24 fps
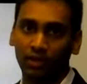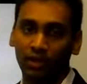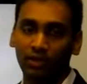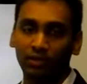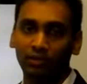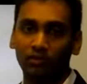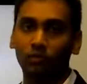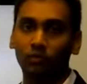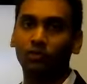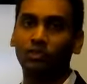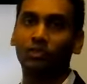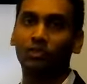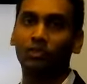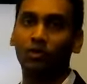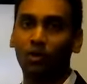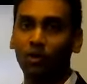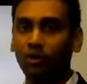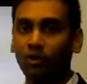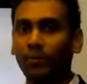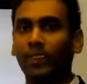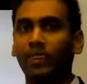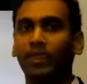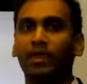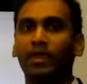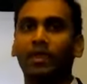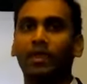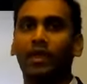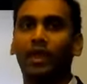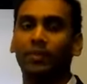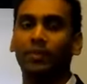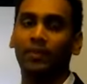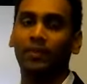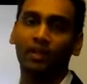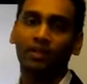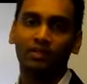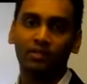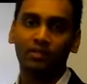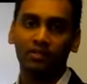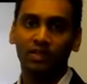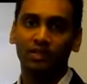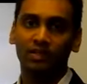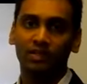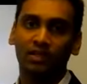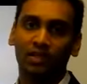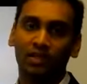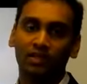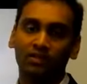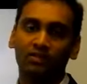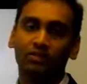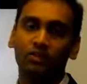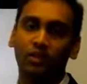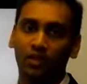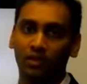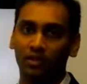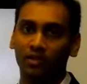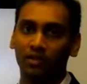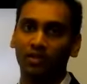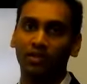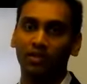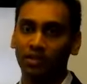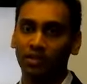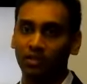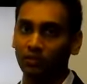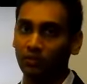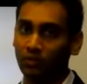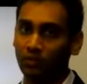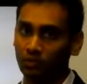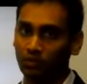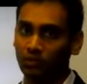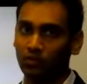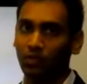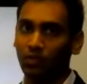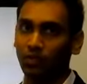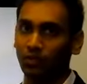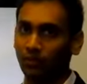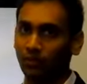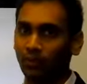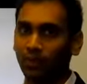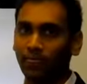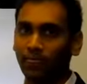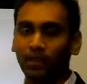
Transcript: switching on, and the run state says your engine is switched on.